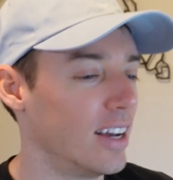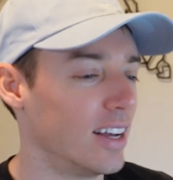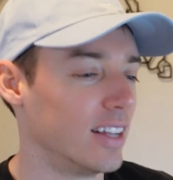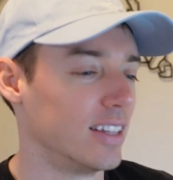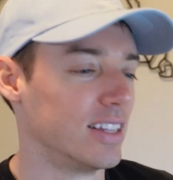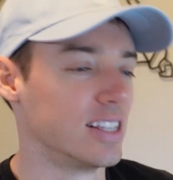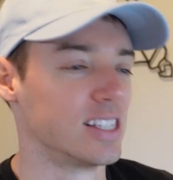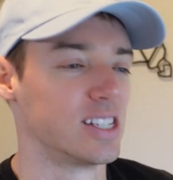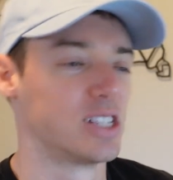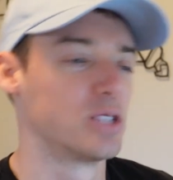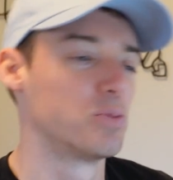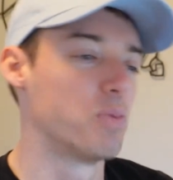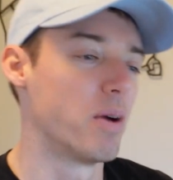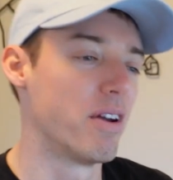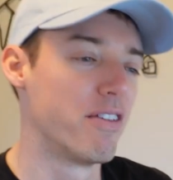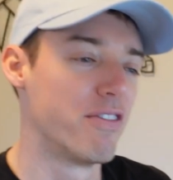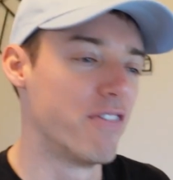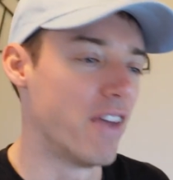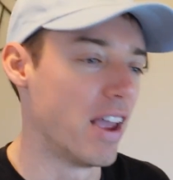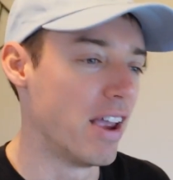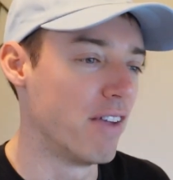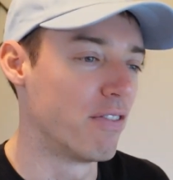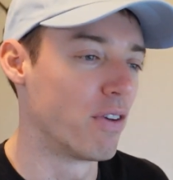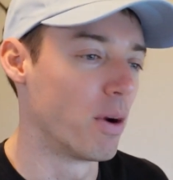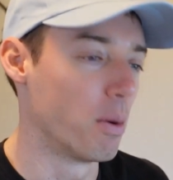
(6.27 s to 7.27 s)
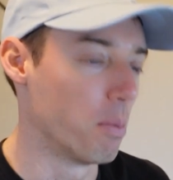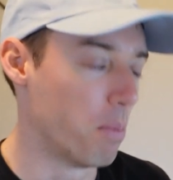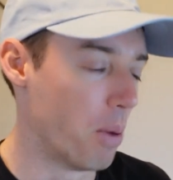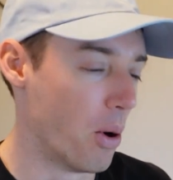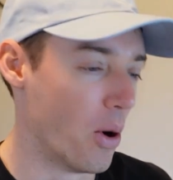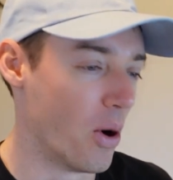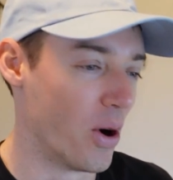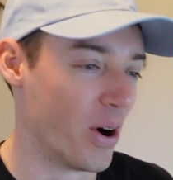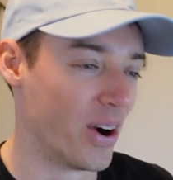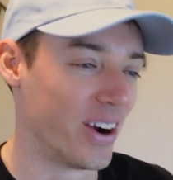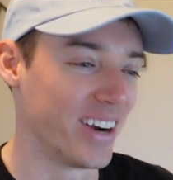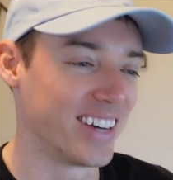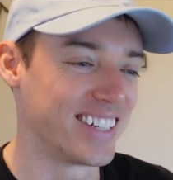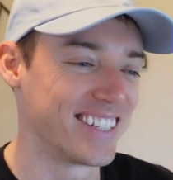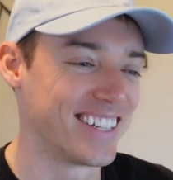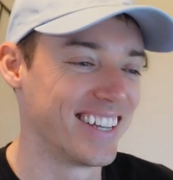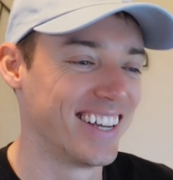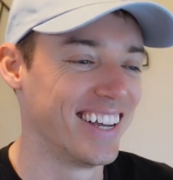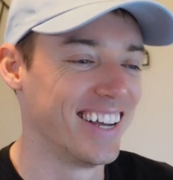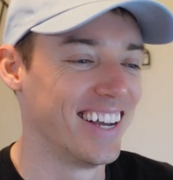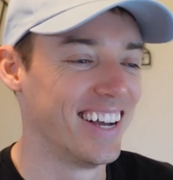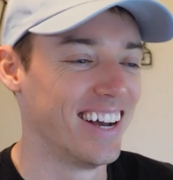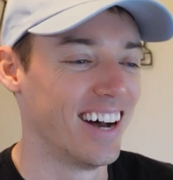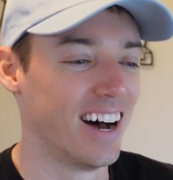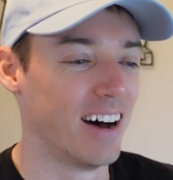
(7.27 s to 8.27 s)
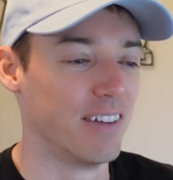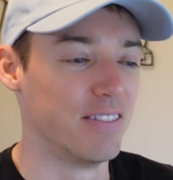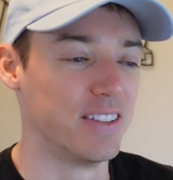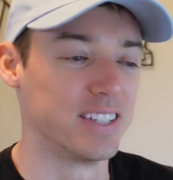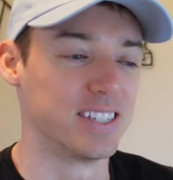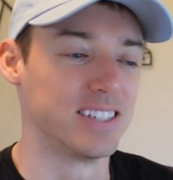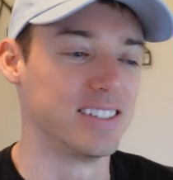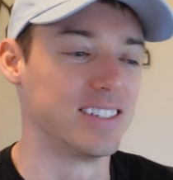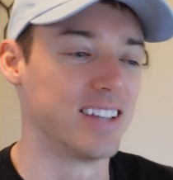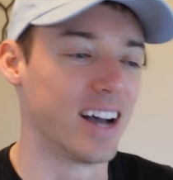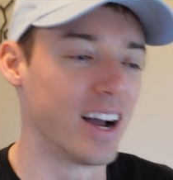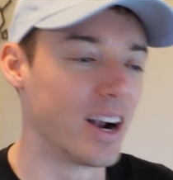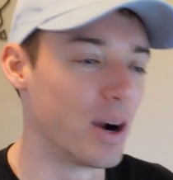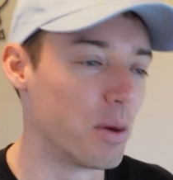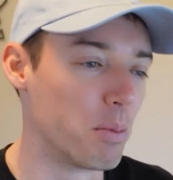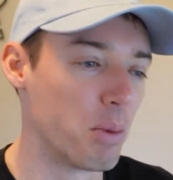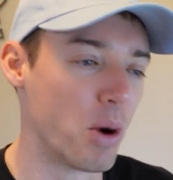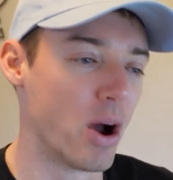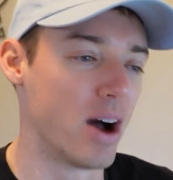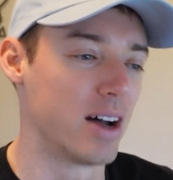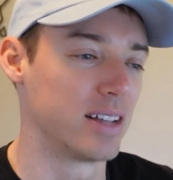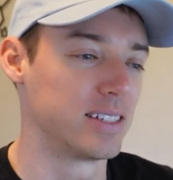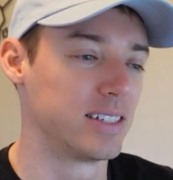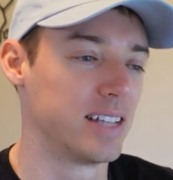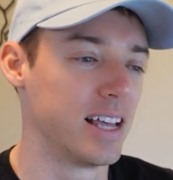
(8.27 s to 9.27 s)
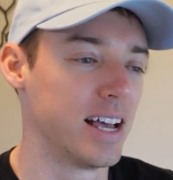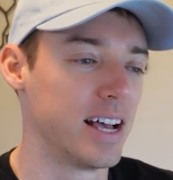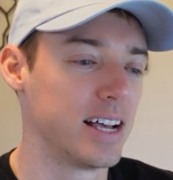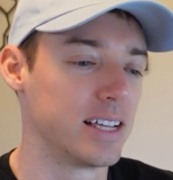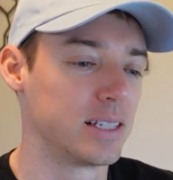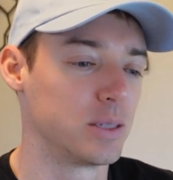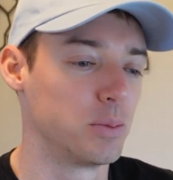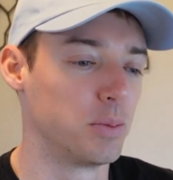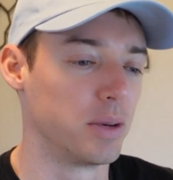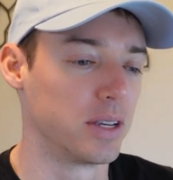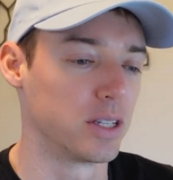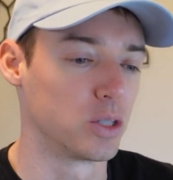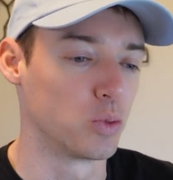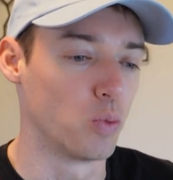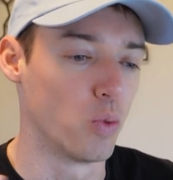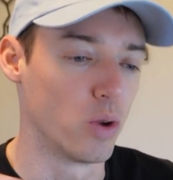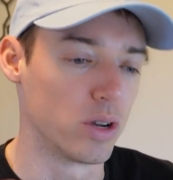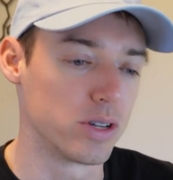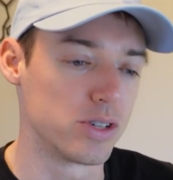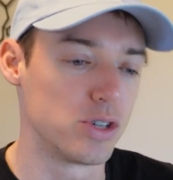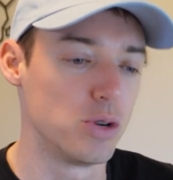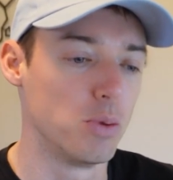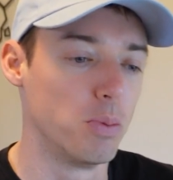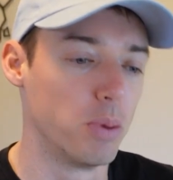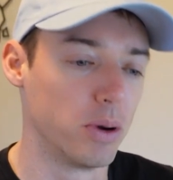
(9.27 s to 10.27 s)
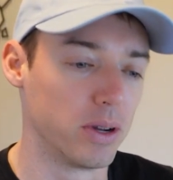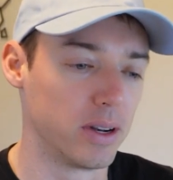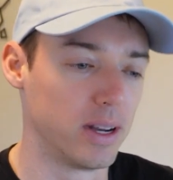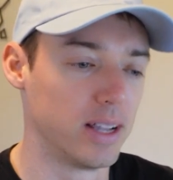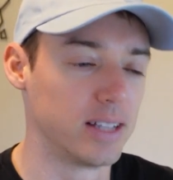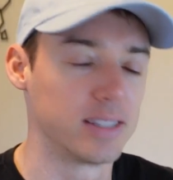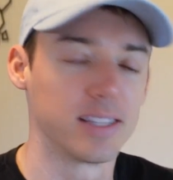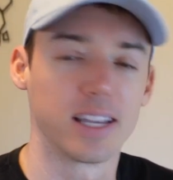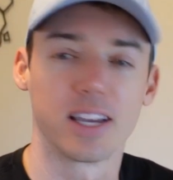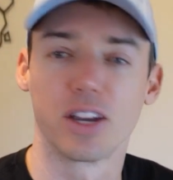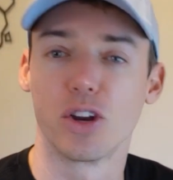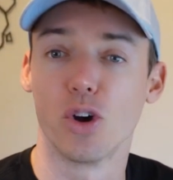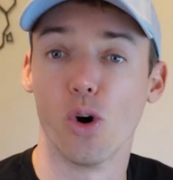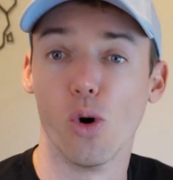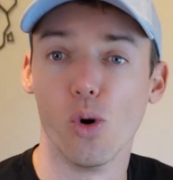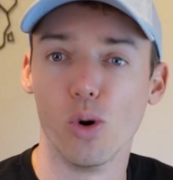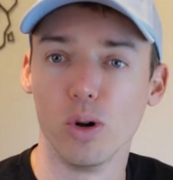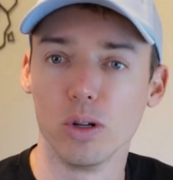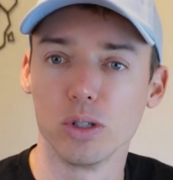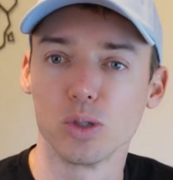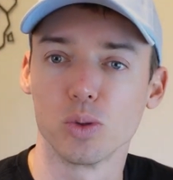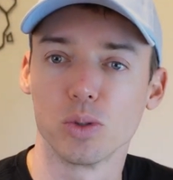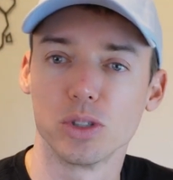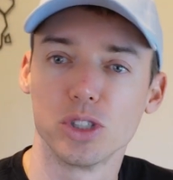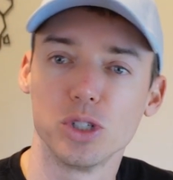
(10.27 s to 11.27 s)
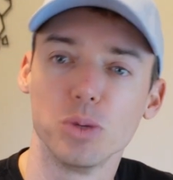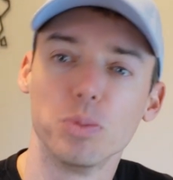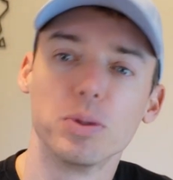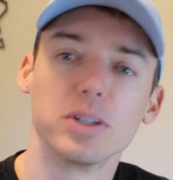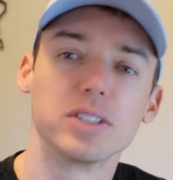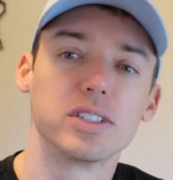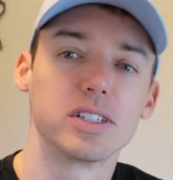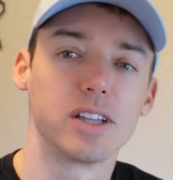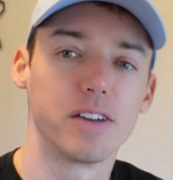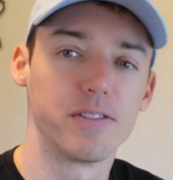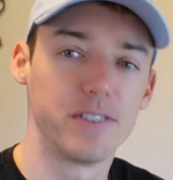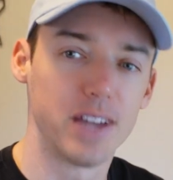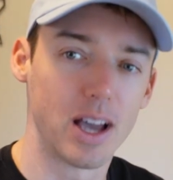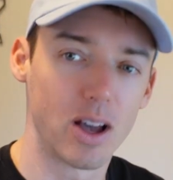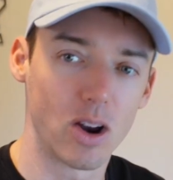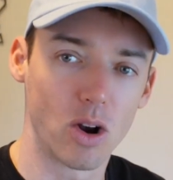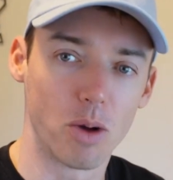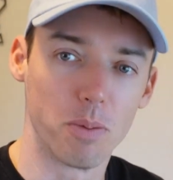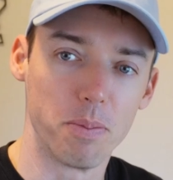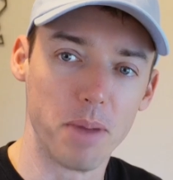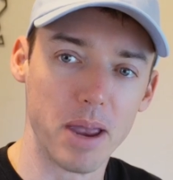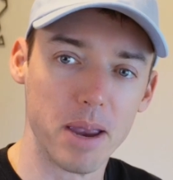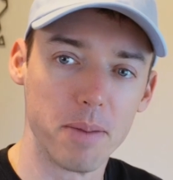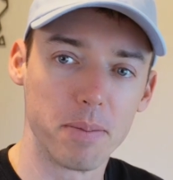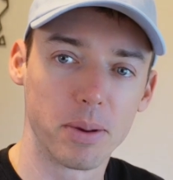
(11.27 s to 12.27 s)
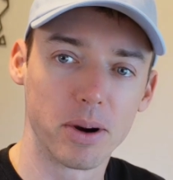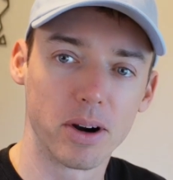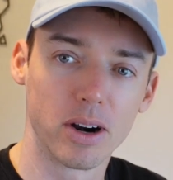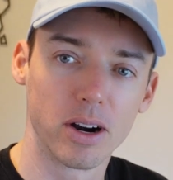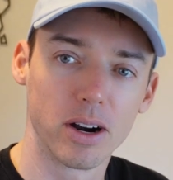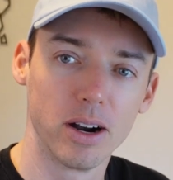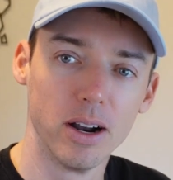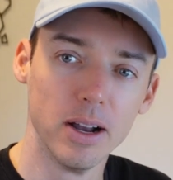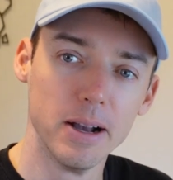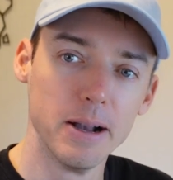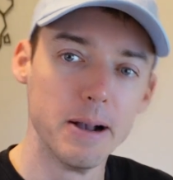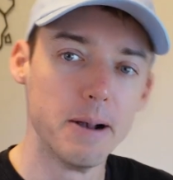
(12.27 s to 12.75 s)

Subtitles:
This is my favorite part of this entire process because it's like goals, once you put stuff down on paper